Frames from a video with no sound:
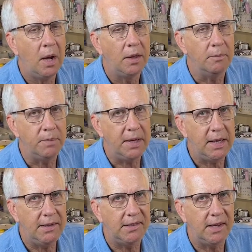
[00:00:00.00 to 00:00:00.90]
The
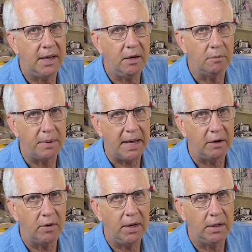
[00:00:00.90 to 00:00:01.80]
BEC, or
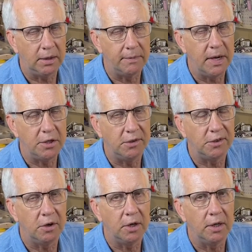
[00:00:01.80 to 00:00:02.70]
battery elimination
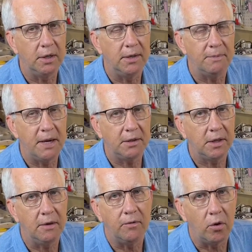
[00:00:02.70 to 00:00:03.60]
circuit, is
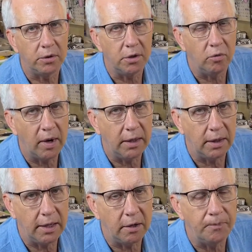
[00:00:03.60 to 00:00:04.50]
basically a voltage
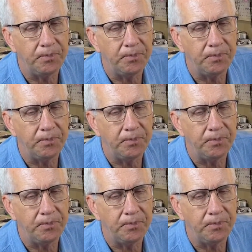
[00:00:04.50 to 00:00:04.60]
regulator.